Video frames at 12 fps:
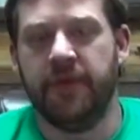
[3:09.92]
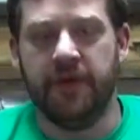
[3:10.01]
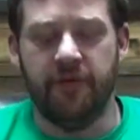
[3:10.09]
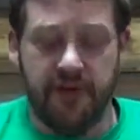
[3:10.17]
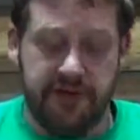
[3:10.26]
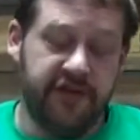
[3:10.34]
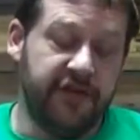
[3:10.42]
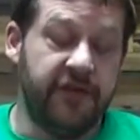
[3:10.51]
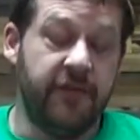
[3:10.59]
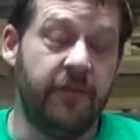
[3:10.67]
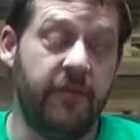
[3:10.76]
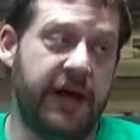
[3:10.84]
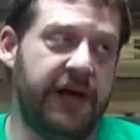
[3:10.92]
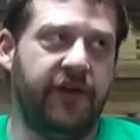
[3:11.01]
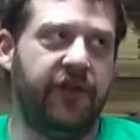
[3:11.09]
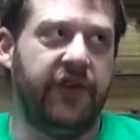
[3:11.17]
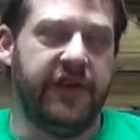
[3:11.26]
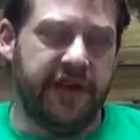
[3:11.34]
Which is
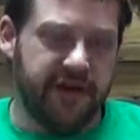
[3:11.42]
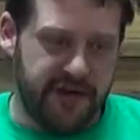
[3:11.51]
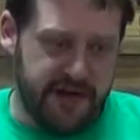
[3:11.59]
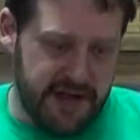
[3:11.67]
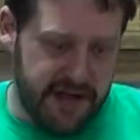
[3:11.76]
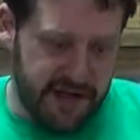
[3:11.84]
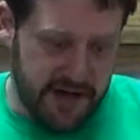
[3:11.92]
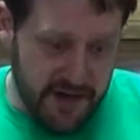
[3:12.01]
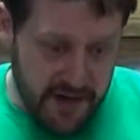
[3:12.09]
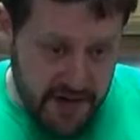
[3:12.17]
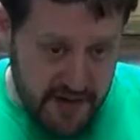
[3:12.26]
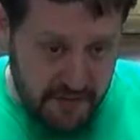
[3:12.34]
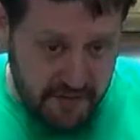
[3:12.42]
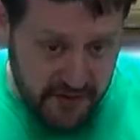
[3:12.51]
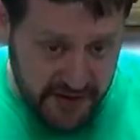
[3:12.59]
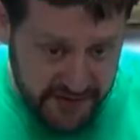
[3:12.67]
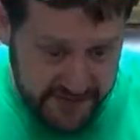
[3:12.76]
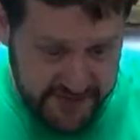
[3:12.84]
mildly irritating.
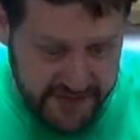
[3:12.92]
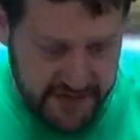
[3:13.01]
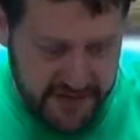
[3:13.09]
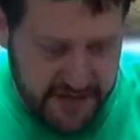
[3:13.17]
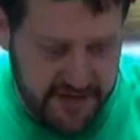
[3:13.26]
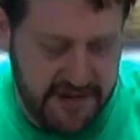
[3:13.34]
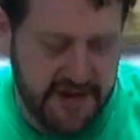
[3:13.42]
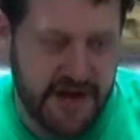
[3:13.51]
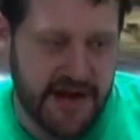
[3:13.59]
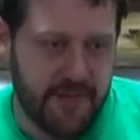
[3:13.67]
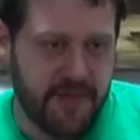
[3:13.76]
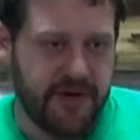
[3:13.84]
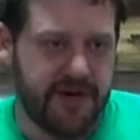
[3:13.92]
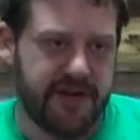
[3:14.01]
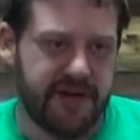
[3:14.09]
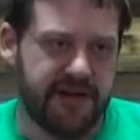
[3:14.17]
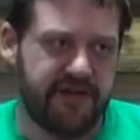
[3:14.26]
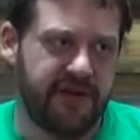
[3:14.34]
Plus, the app could
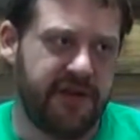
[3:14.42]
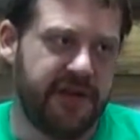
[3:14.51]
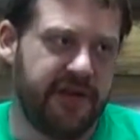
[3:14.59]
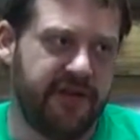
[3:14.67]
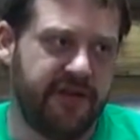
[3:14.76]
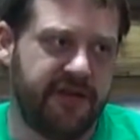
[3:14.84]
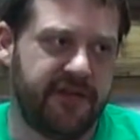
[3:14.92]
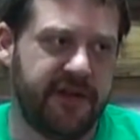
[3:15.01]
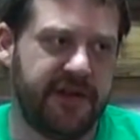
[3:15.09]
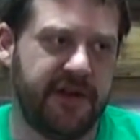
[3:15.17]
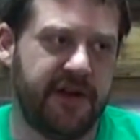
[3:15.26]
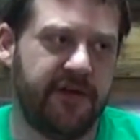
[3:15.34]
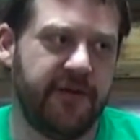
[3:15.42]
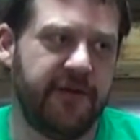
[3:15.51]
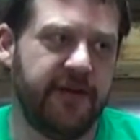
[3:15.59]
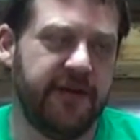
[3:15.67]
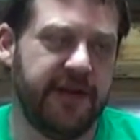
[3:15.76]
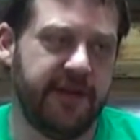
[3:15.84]
definitely use,
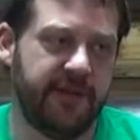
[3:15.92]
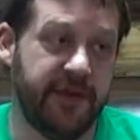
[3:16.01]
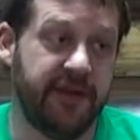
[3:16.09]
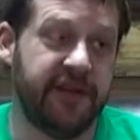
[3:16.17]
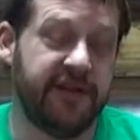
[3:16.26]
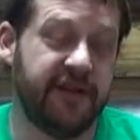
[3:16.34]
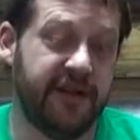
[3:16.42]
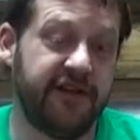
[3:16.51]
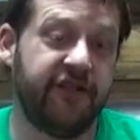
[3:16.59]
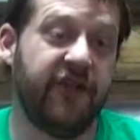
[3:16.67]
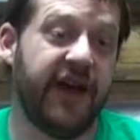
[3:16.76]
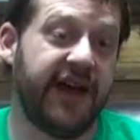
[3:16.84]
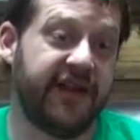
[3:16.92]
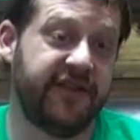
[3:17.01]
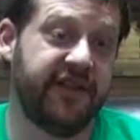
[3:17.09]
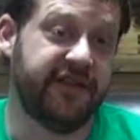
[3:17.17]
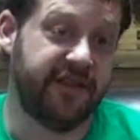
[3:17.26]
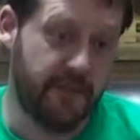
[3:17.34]
the ability to let you
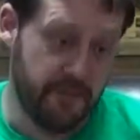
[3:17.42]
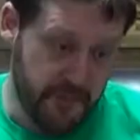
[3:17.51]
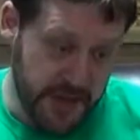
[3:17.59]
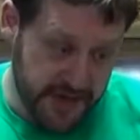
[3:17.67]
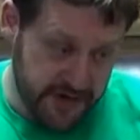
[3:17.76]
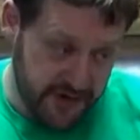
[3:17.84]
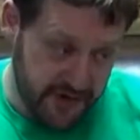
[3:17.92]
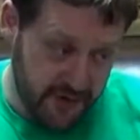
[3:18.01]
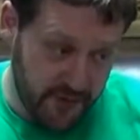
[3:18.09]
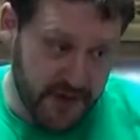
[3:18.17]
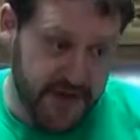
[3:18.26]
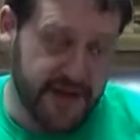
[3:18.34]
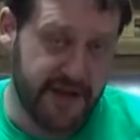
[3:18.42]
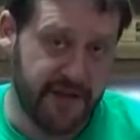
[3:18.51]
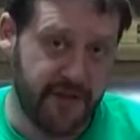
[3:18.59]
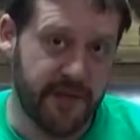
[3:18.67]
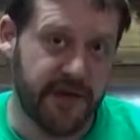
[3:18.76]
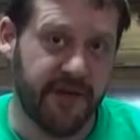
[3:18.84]
access the menu in the
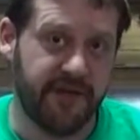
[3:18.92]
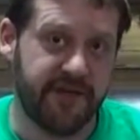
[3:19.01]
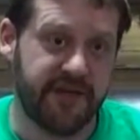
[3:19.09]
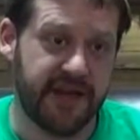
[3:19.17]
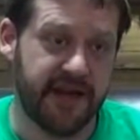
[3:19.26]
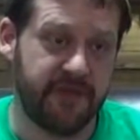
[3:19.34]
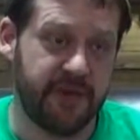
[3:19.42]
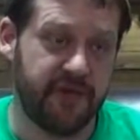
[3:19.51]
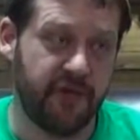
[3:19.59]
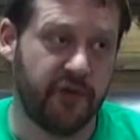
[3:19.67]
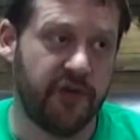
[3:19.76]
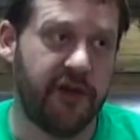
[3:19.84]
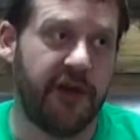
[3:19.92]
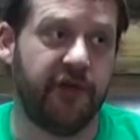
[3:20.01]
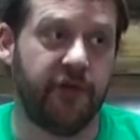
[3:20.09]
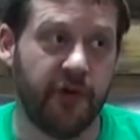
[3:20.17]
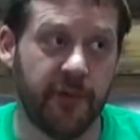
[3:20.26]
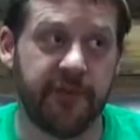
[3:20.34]
middle of setup if you
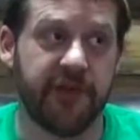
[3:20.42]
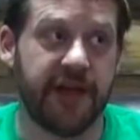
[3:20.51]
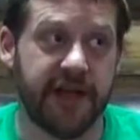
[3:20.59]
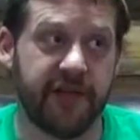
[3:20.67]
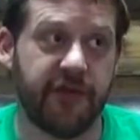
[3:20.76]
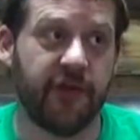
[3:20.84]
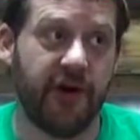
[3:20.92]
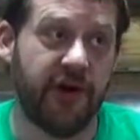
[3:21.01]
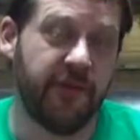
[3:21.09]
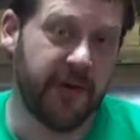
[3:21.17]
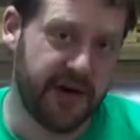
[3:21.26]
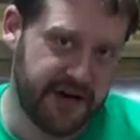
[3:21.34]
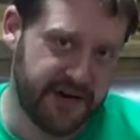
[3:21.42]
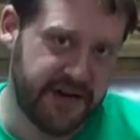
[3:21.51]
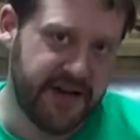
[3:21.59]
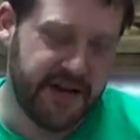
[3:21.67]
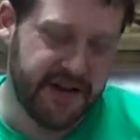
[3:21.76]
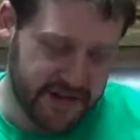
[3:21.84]
realize, whoops, I hit the wrong button.
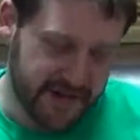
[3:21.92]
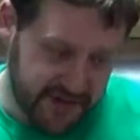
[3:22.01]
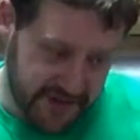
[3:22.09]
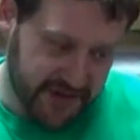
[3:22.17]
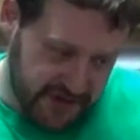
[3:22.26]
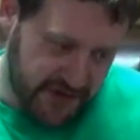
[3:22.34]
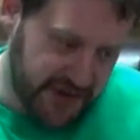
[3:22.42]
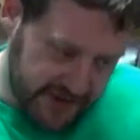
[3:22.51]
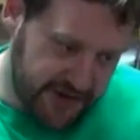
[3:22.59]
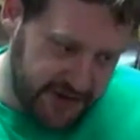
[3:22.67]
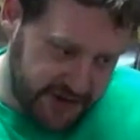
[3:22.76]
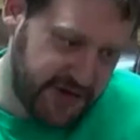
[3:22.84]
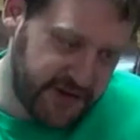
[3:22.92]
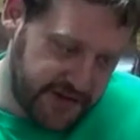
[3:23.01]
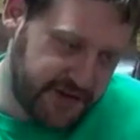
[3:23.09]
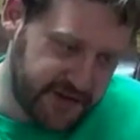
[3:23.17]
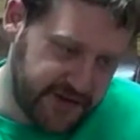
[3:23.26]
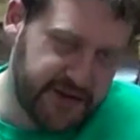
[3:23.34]
You gotta sit there and click
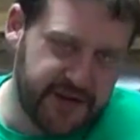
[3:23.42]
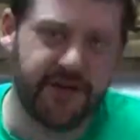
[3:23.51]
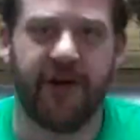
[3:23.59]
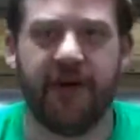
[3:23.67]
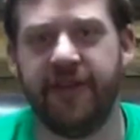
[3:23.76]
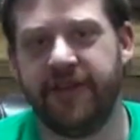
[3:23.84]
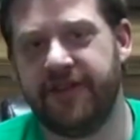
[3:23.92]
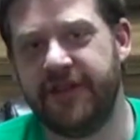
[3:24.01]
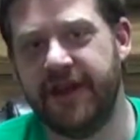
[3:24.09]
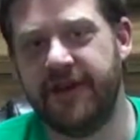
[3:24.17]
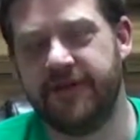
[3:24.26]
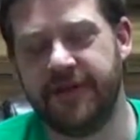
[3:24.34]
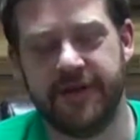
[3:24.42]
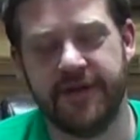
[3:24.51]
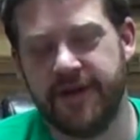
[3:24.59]
through all this stuff. And,